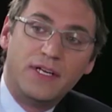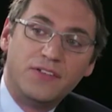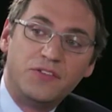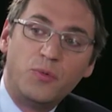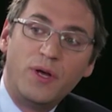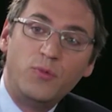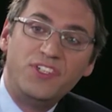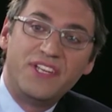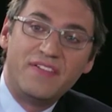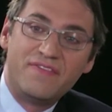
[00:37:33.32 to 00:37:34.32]
So when we
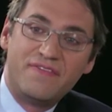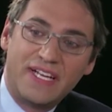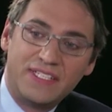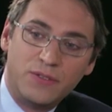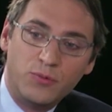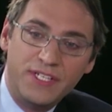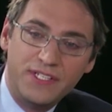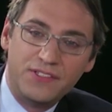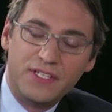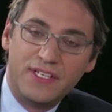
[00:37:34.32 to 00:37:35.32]
say factor
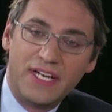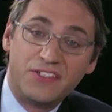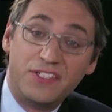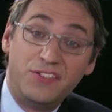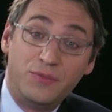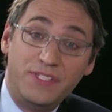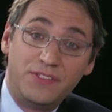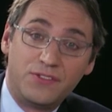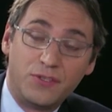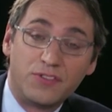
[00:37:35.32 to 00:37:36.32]
winners, it actually just means
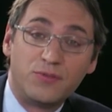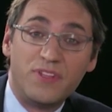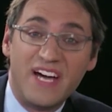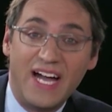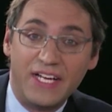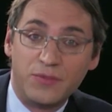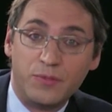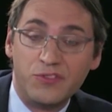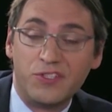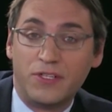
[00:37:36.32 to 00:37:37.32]
stocks with high
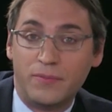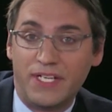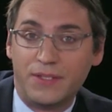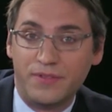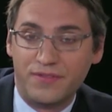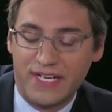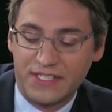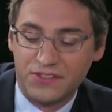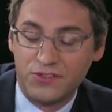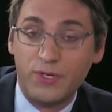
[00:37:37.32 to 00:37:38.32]
exposure on multiple
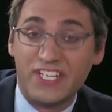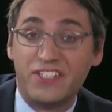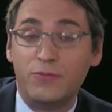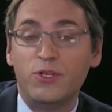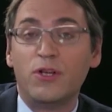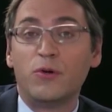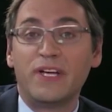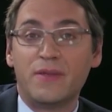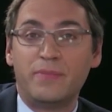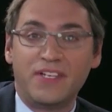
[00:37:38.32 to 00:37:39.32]
factors. So we're not looking
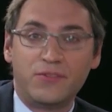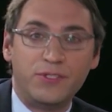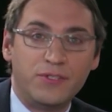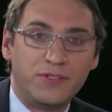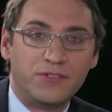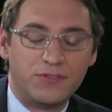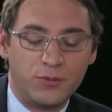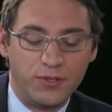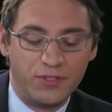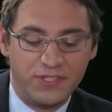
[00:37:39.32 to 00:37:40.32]
at the past returns. So
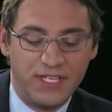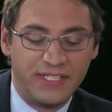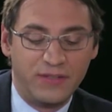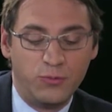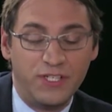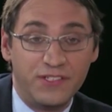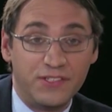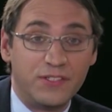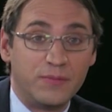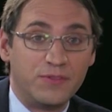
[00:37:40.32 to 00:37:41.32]
we're not selecting winners
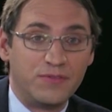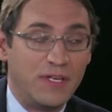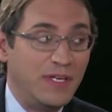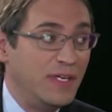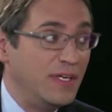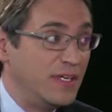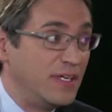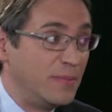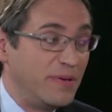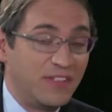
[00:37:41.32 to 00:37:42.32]
in terms of
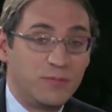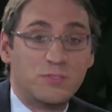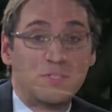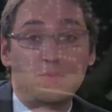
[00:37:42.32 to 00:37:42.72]
past returns, or we're